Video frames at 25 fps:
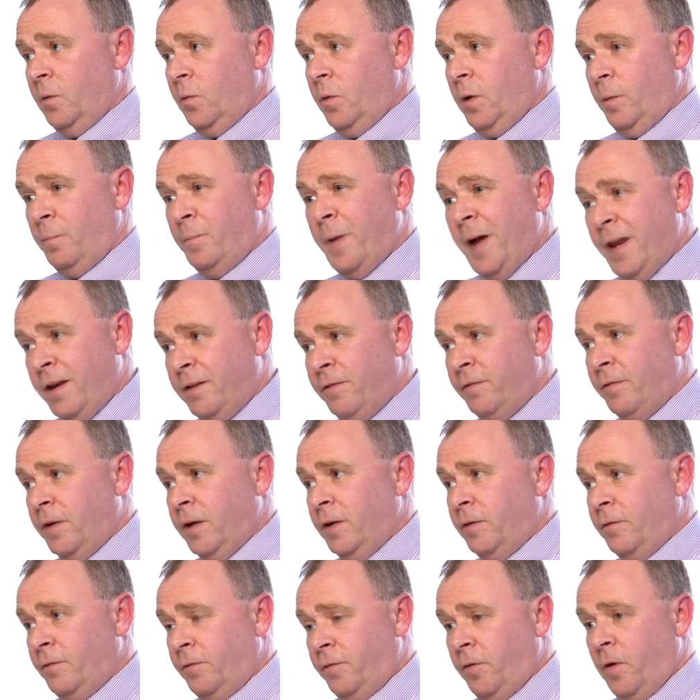will
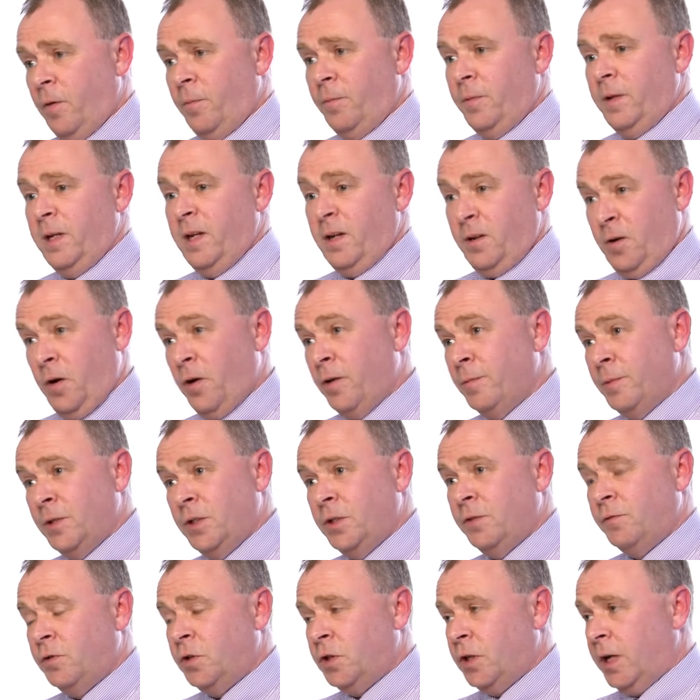benefit from the
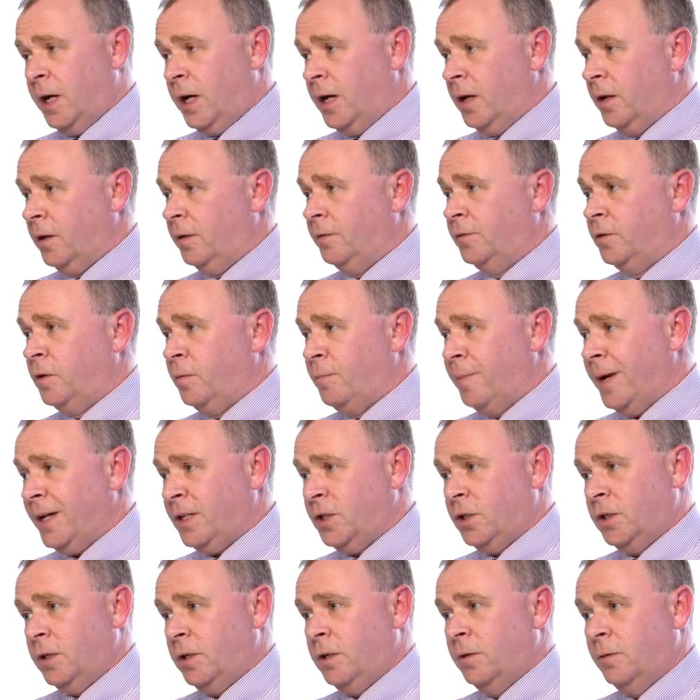economies of scale of
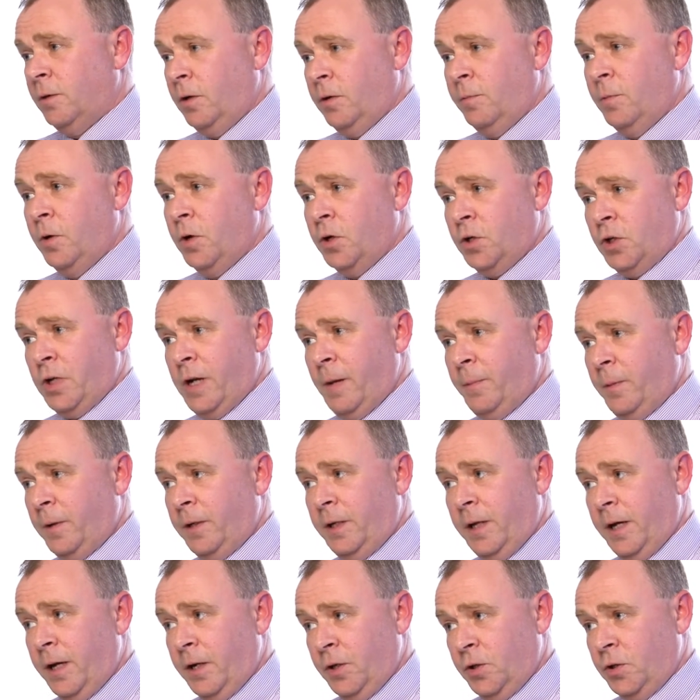domestic and commercial
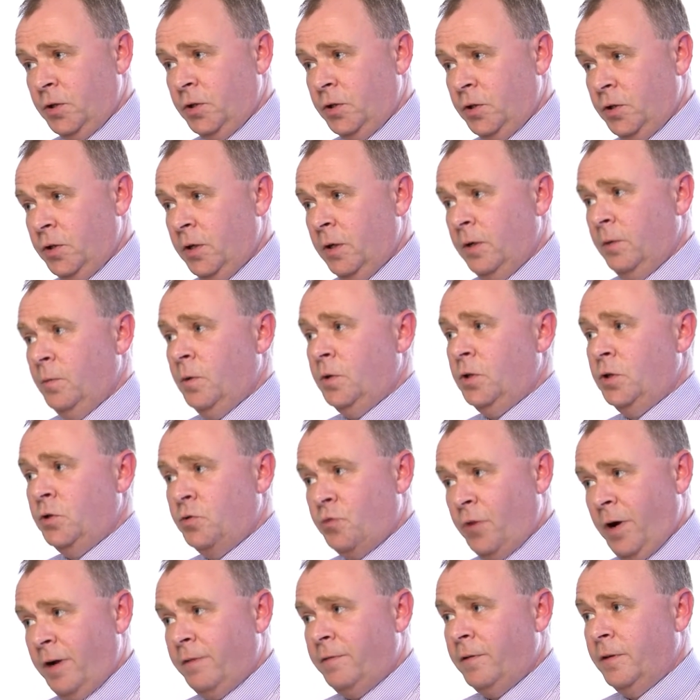applications which are
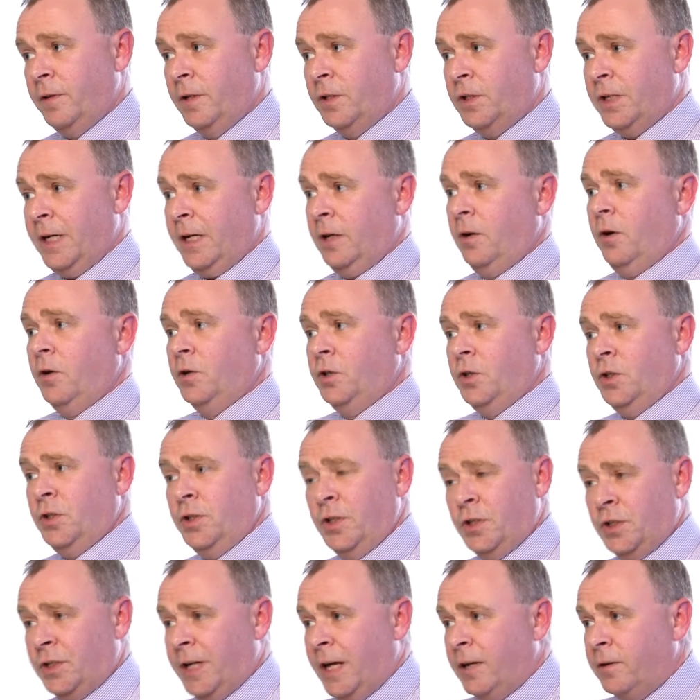driving the technologies
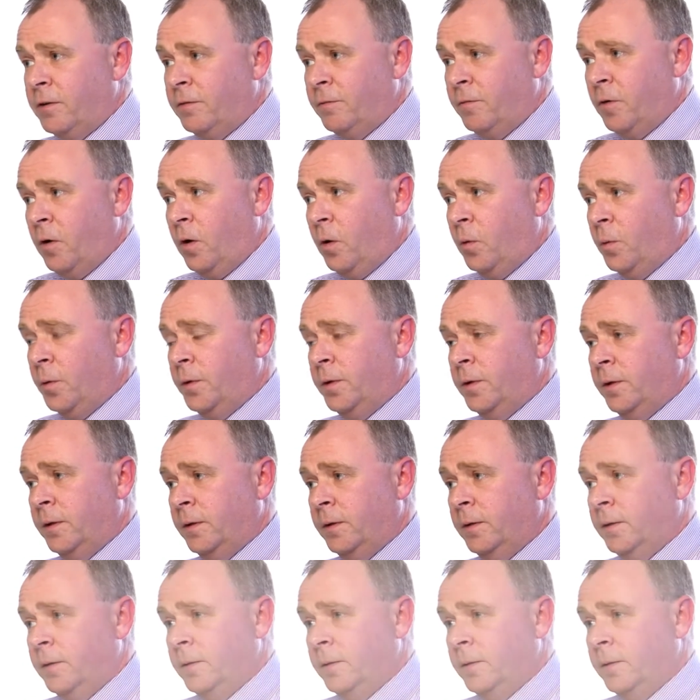and the standard forward.